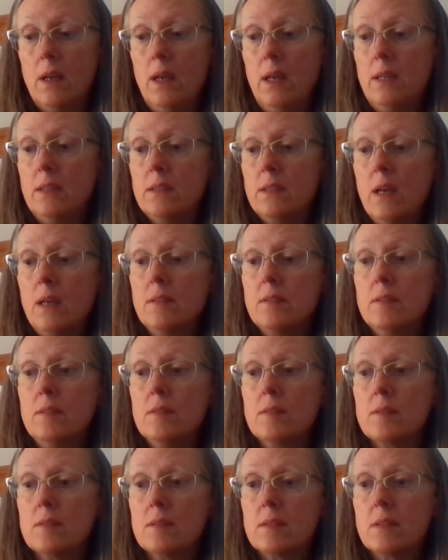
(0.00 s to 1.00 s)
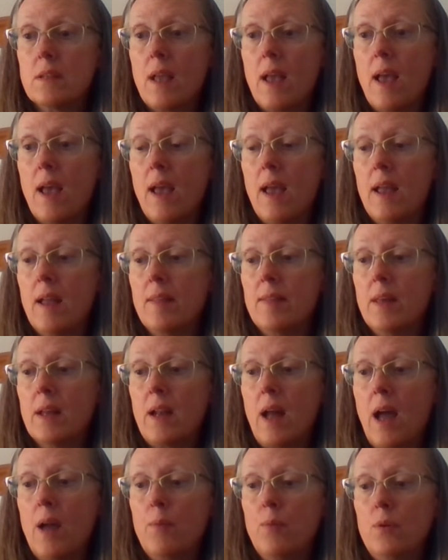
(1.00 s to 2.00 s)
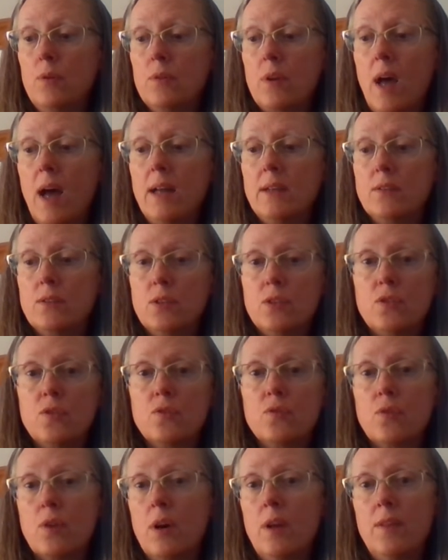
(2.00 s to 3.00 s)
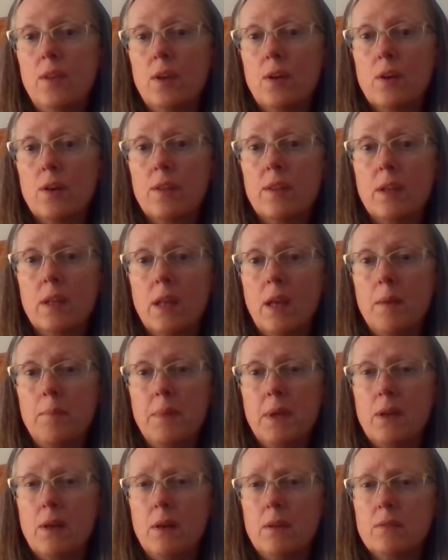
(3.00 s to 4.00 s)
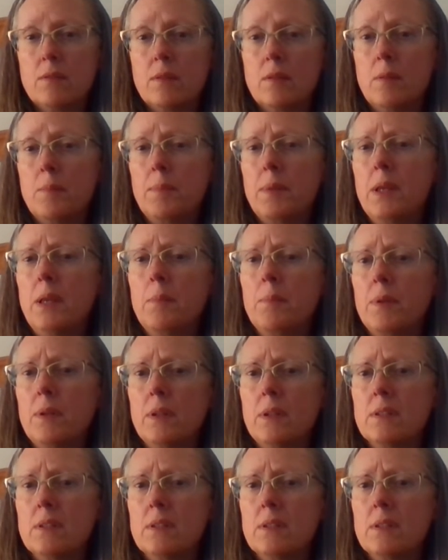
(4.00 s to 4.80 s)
it doesn't say that I will not destroy the earth again because of the people.